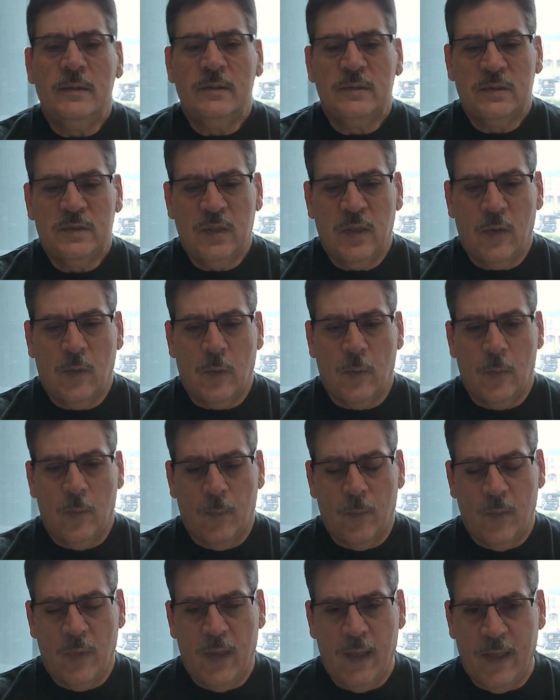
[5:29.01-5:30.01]
So,
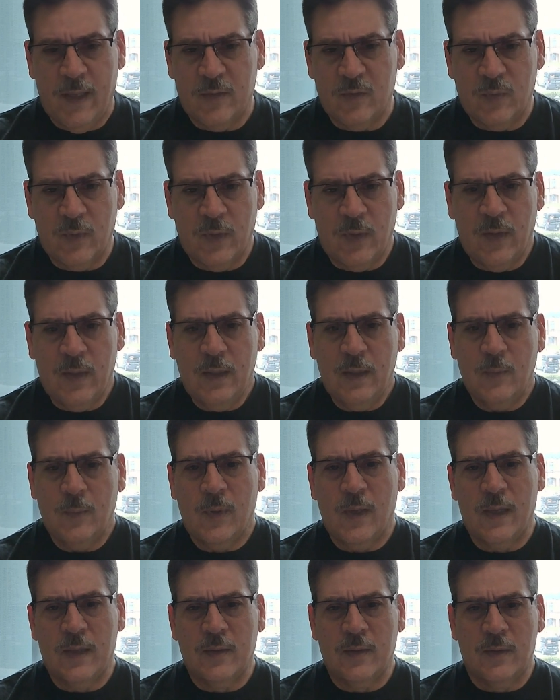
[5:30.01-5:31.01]
as we think
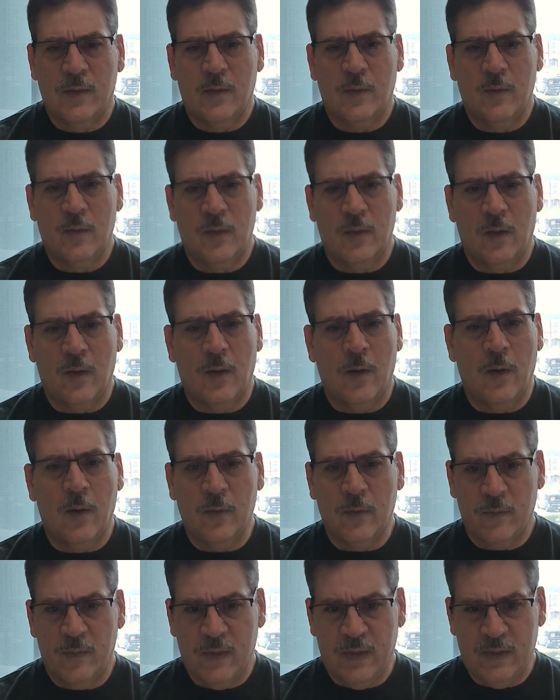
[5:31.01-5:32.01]
about the,
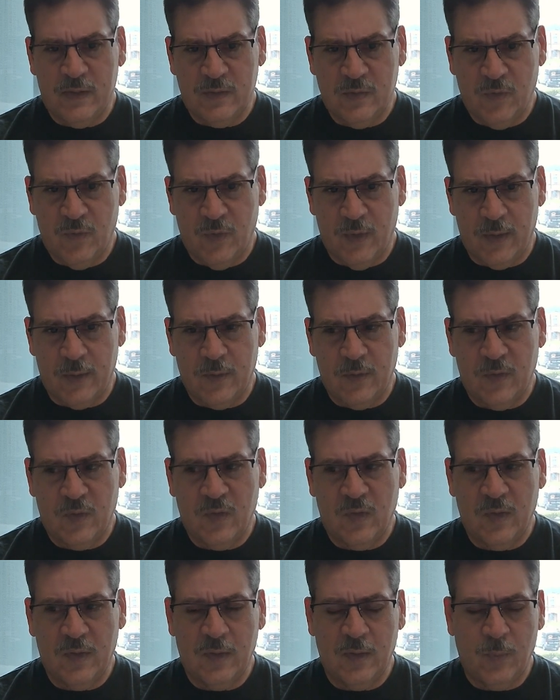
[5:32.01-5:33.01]
all of these
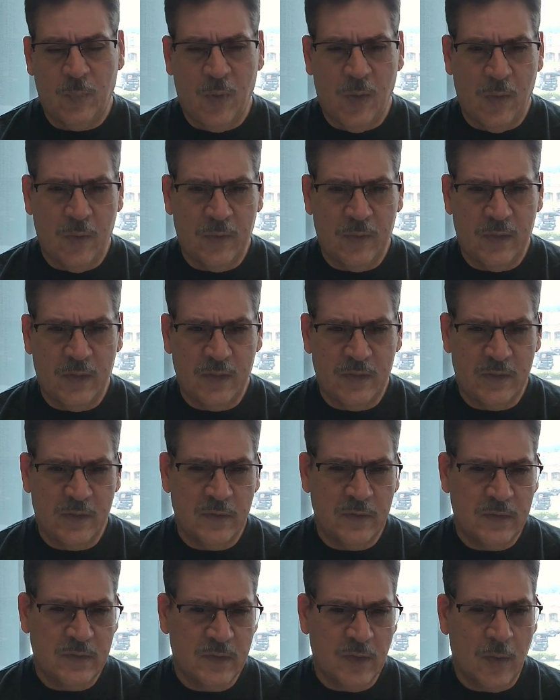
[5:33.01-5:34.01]
events and the
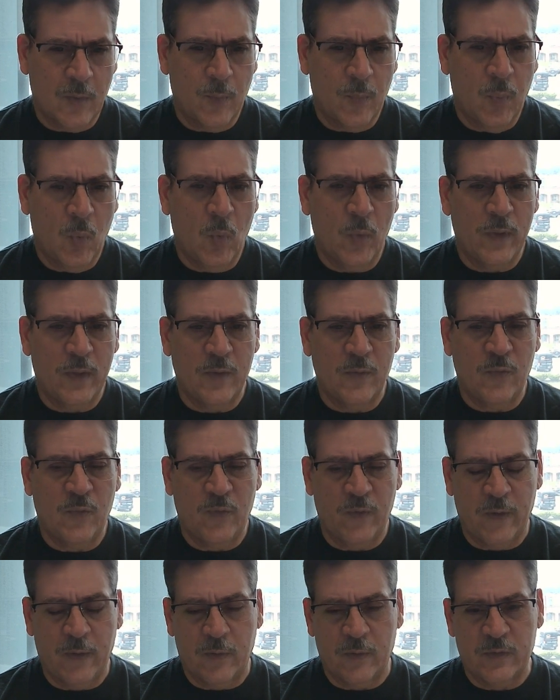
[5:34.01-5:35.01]
politicians start pointing
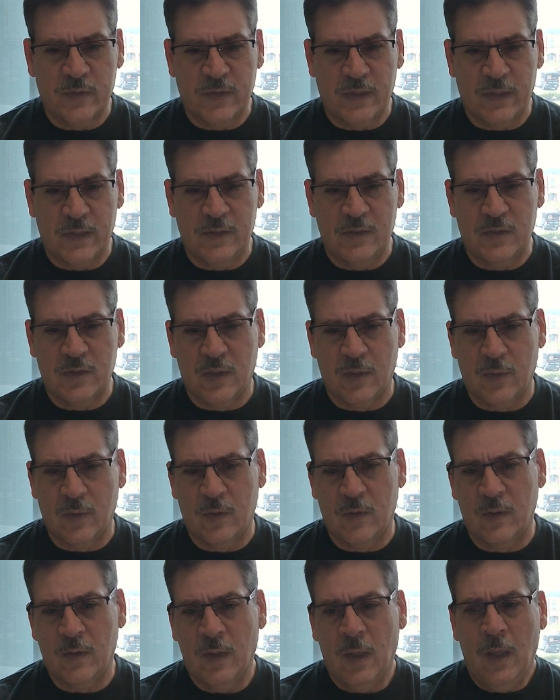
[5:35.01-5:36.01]
fingers at each
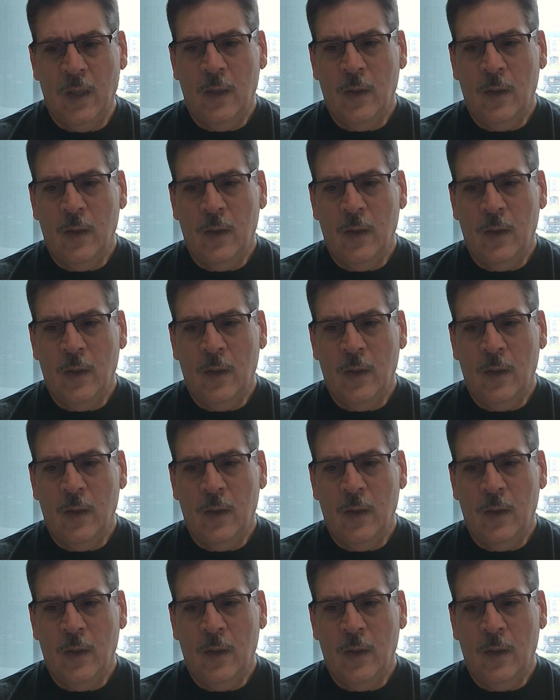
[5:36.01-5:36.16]
other,